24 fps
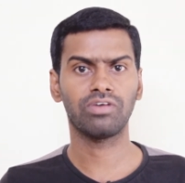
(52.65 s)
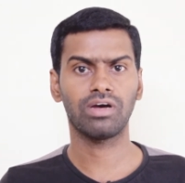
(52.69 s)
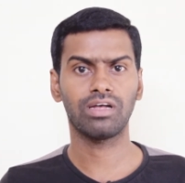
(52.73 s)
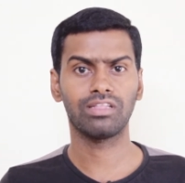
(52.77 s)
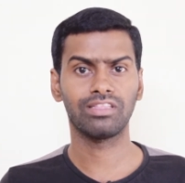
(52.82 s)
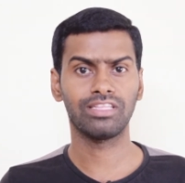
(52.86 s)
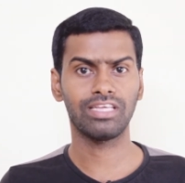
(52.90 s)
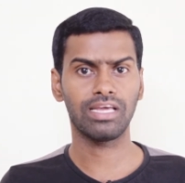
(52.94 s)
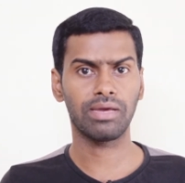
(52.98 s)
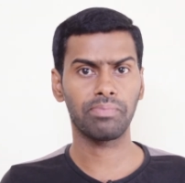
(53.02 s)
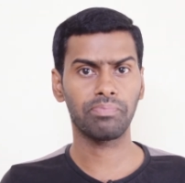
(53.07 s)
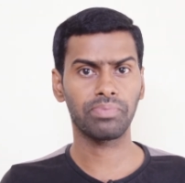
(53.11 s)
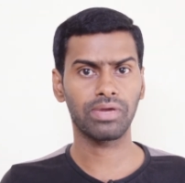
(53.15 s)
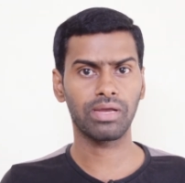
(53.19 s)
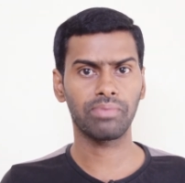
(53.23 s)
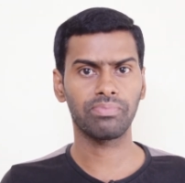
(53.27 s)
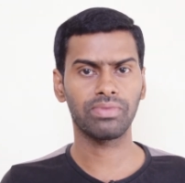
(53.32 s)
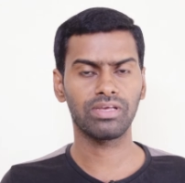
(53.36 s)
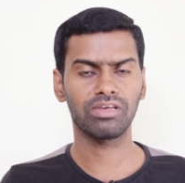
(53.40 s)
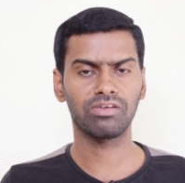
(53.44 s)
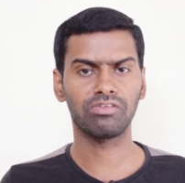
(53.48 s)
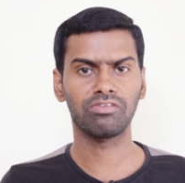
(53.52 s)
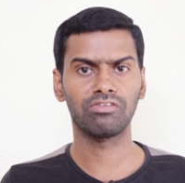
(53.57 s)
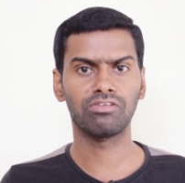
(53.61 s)
the
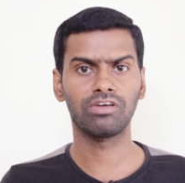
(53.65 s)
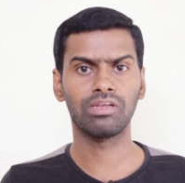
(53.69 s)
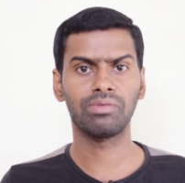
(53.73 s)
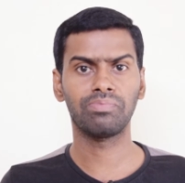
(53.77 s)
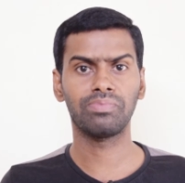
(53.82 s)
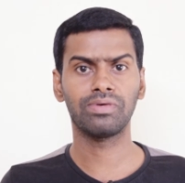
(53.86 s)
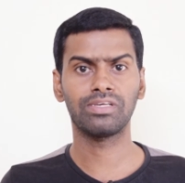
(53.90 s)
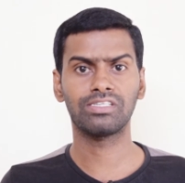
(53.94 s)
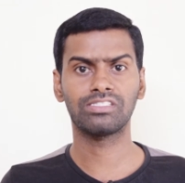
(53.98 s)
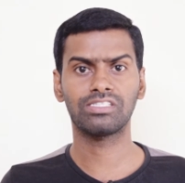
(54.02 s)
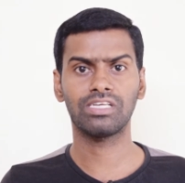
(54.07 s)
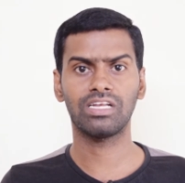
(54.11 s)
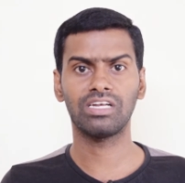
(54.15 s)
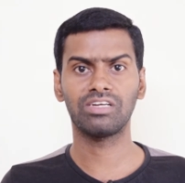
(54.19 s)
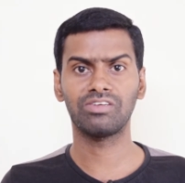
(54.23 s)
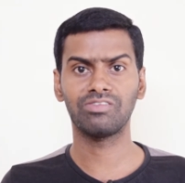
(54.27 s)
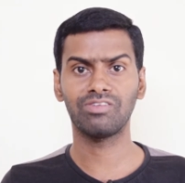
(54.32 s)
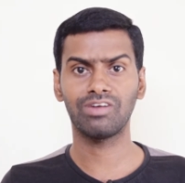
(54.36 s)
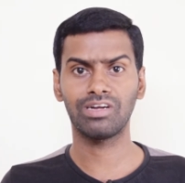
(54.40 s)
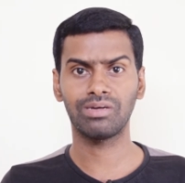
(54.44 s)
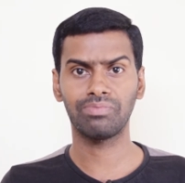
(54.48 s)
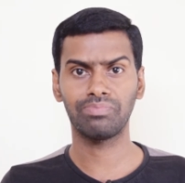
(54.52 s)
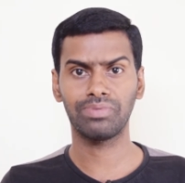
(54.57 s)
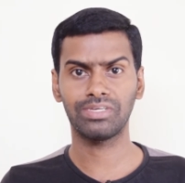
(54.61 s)
upcoming Google Pixel 2
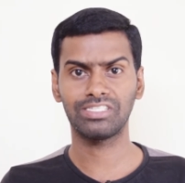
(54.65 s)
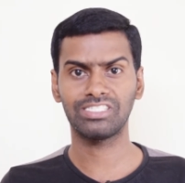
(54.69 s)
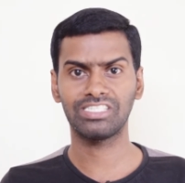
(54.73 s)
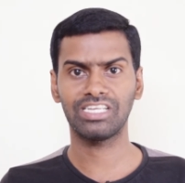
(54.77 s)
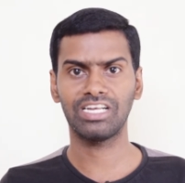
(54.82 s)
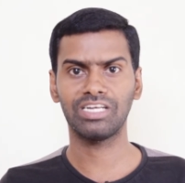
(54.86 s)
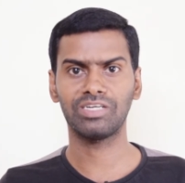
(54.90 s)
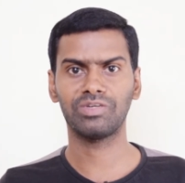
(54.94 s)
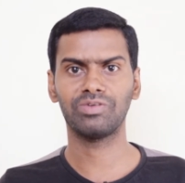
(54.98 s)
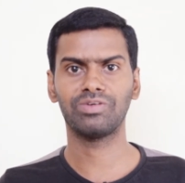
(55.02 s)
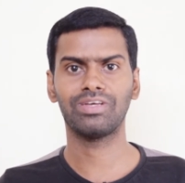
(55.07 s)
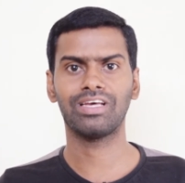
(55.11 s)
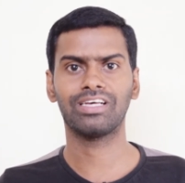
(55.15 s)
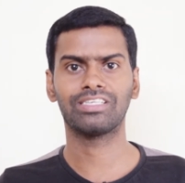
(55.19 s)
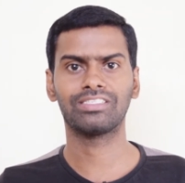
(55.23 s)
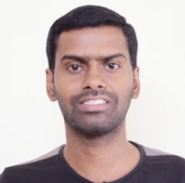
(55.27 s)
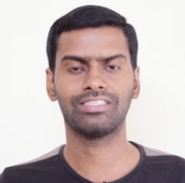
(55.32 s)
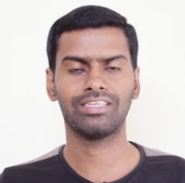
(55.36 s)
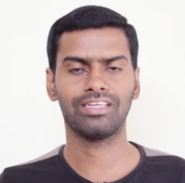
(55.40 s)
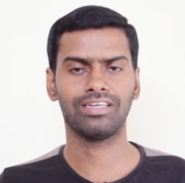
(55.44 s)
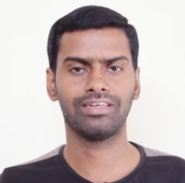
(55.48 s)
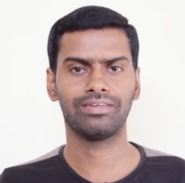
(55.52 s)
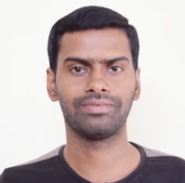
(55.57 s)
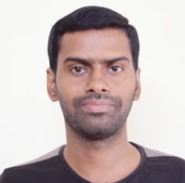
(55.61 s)
and Pixel 2
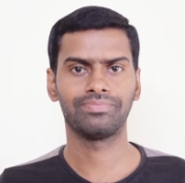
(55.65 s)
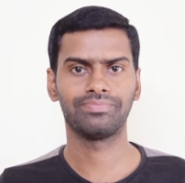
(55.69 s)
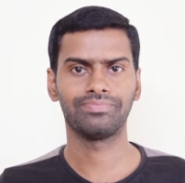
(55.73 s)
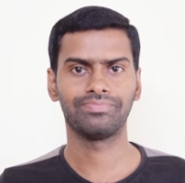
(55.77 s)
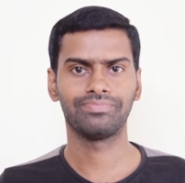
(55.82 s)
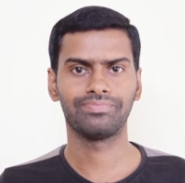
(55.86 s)
XL.